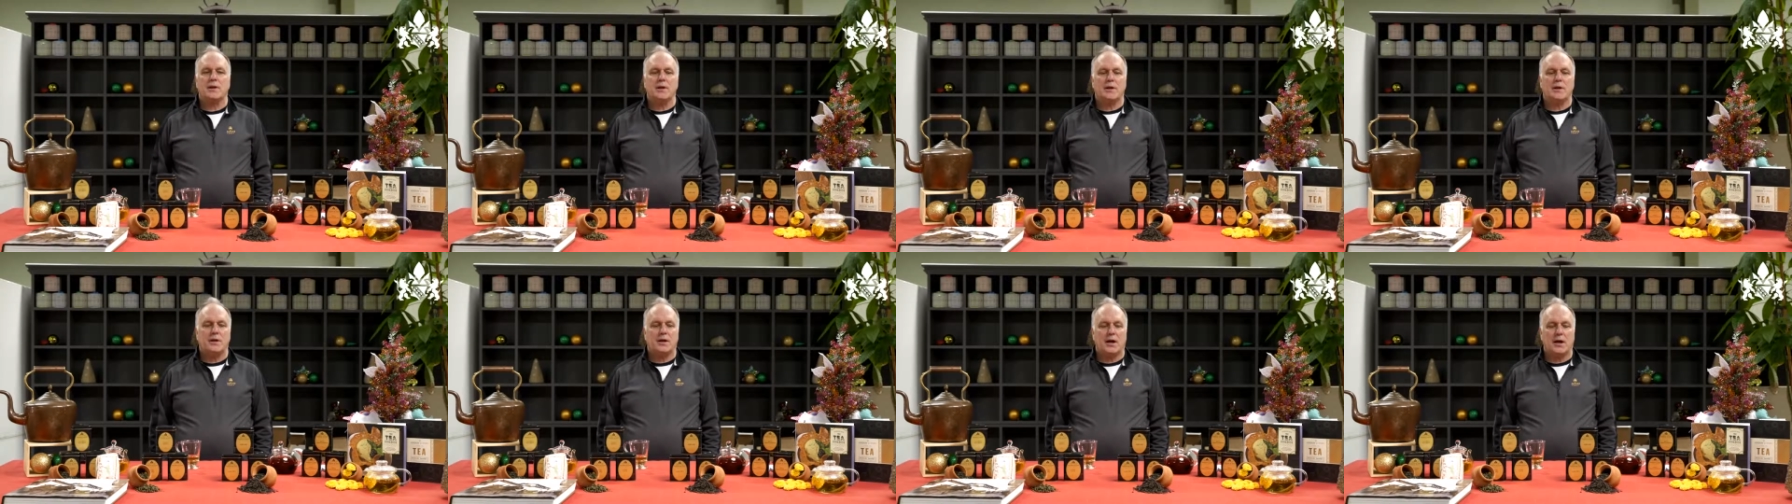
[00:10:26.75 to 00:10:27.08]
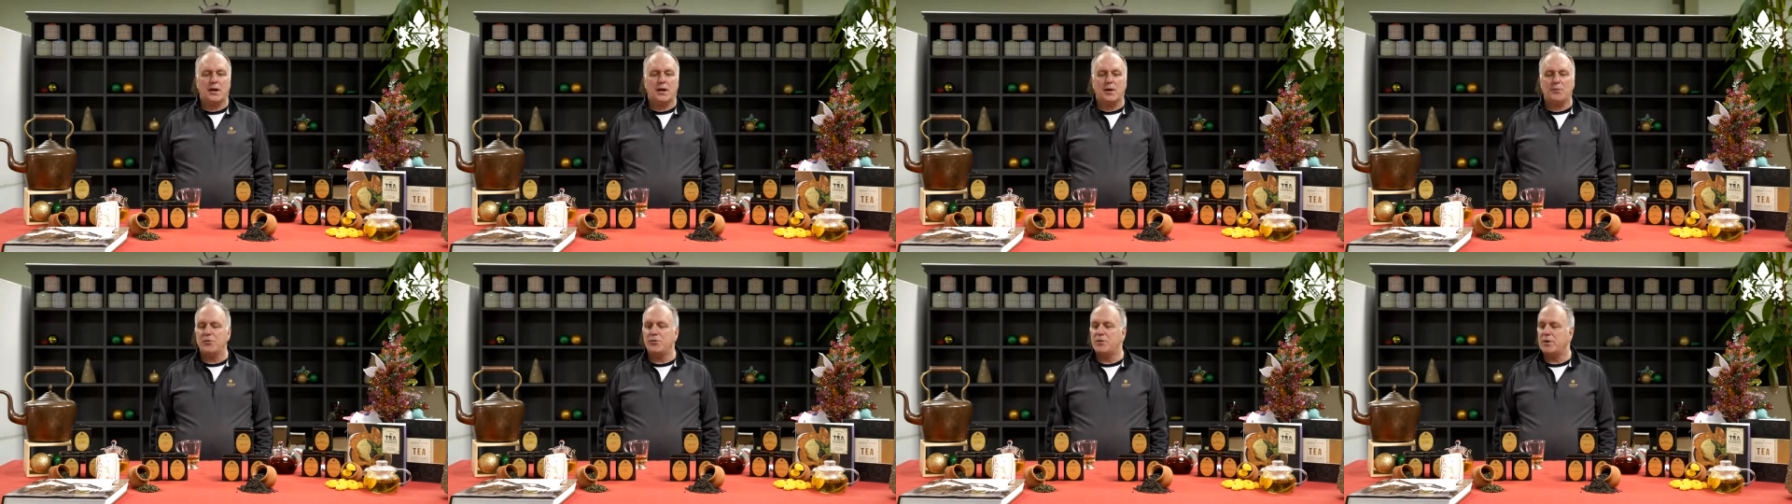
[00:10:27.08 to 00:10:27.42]
there with
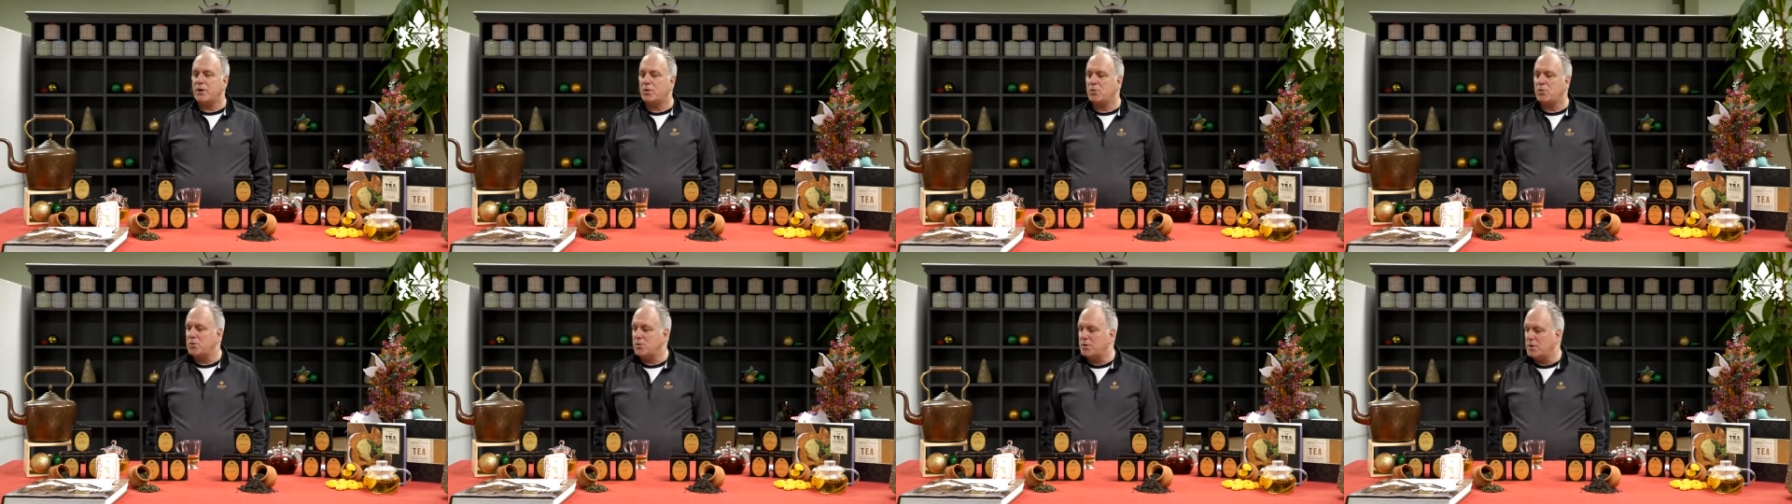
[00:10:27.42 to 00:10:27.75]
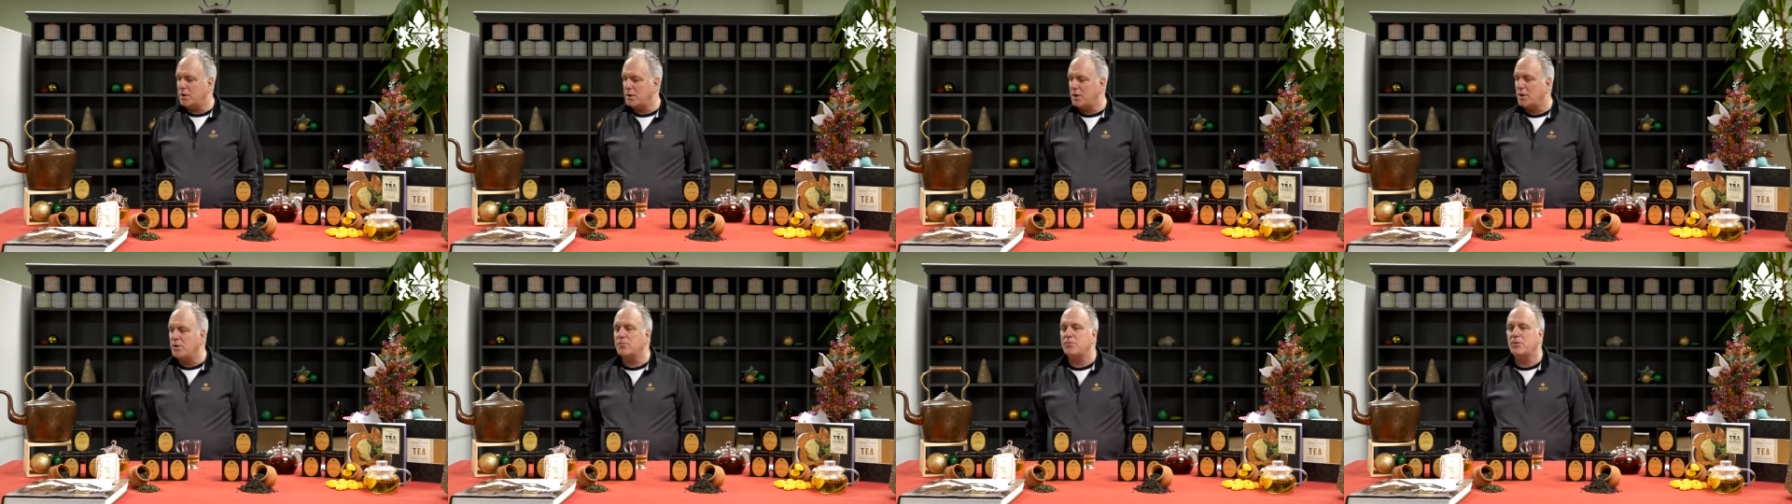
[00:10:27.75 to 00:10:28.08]
Elvira.
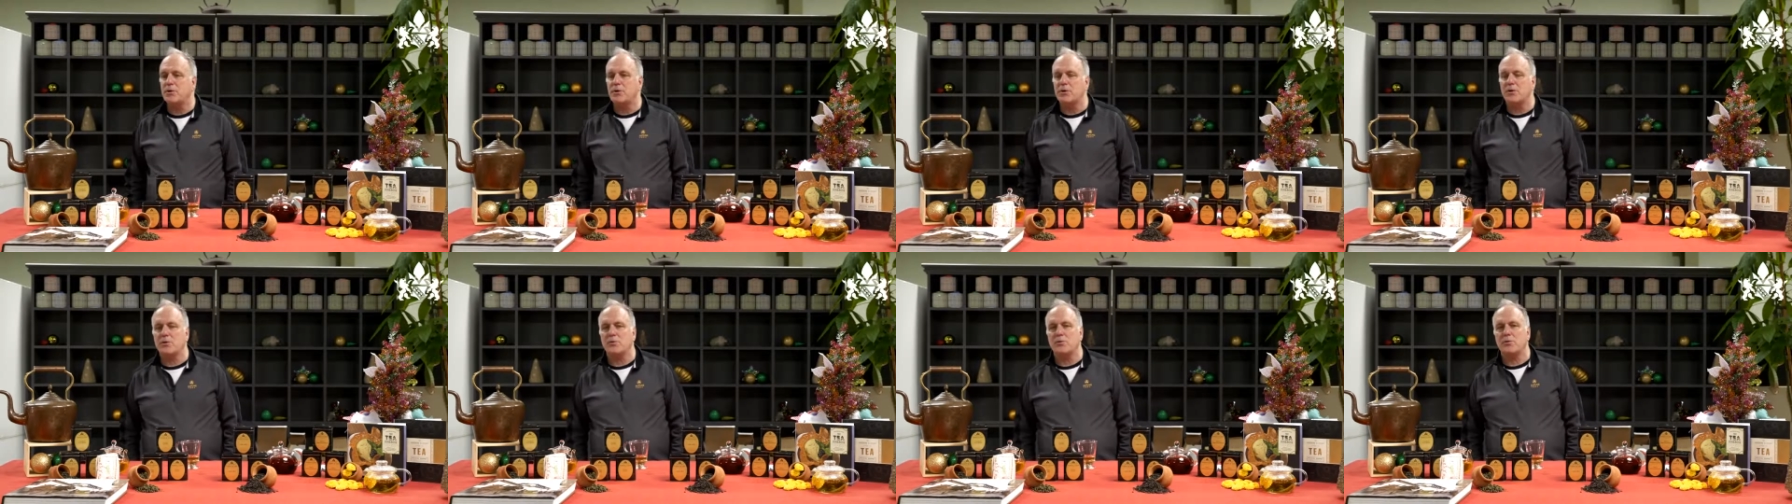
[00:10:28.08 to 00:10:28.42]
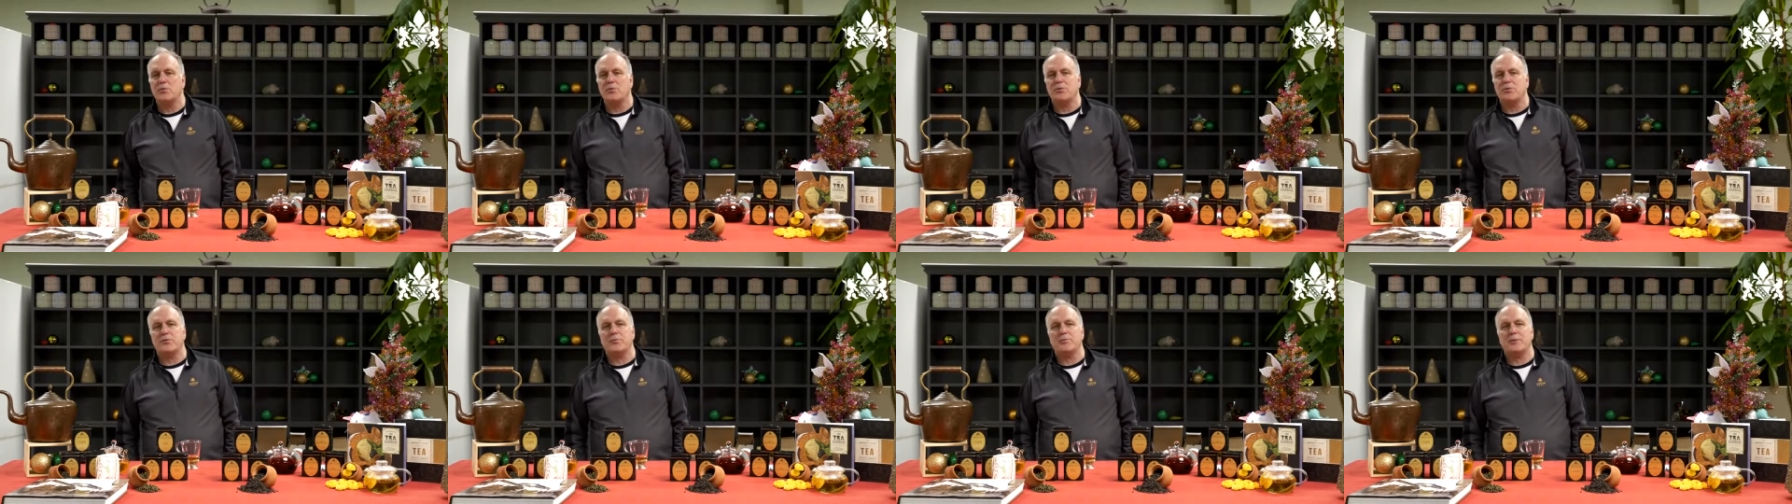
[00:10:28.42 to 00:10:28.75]
It was
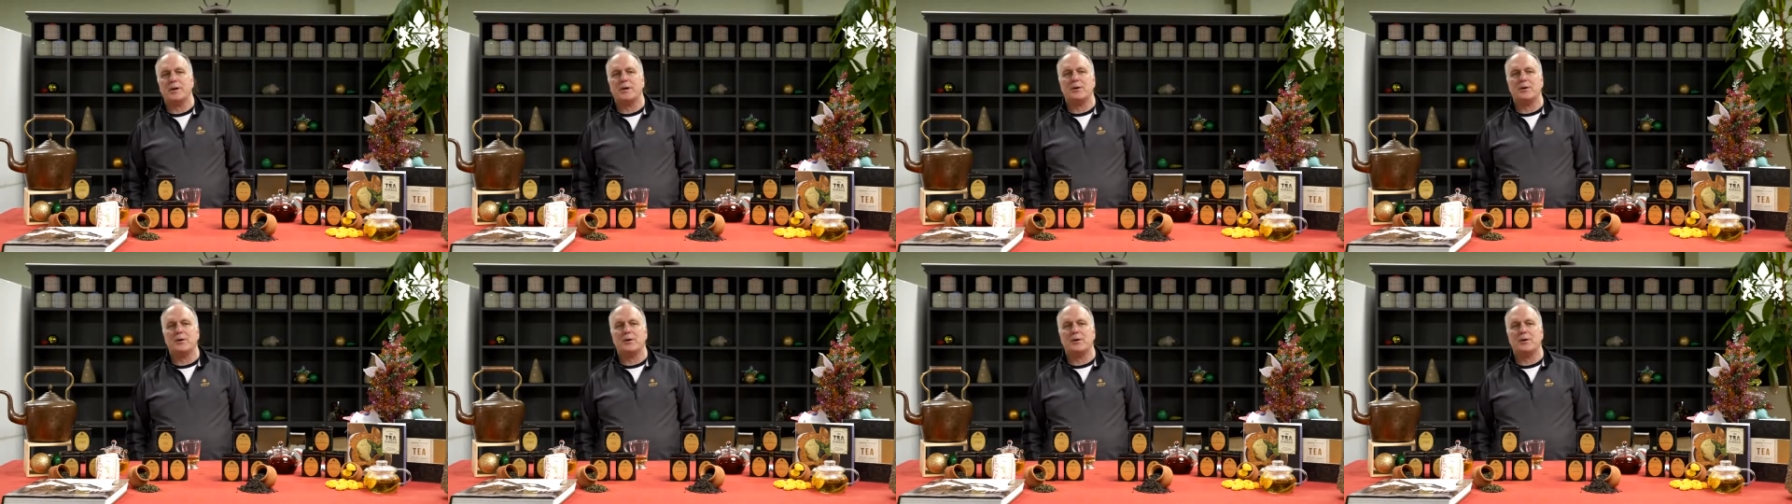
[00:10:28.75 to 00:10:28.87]
about what?